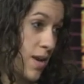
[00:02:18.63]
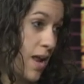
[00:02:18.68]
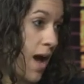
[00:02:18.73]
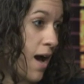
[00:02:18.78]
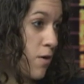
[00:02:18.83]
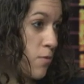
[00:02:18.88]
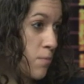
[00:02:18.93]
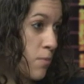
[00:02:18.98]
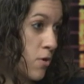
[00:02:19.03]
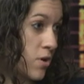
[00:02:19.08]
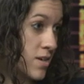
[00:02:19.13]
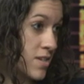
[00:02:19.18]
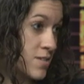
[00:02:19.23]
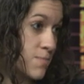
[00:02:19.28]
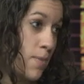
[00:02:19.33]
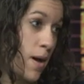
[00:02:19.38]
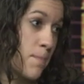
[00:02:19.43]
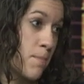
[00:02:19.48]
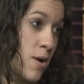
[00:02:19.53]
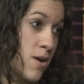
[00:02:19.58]
How important is
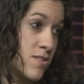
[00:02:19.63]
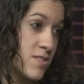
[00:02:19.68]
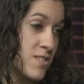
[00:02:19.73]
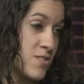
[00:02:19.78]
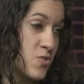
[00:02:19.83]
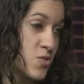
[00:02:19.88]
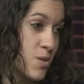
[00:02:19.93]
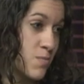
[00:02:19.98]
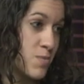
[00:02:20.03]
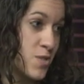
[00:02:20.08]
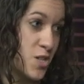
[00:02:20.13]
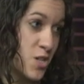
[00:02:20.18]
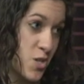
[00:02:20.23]
bipartisanship to you?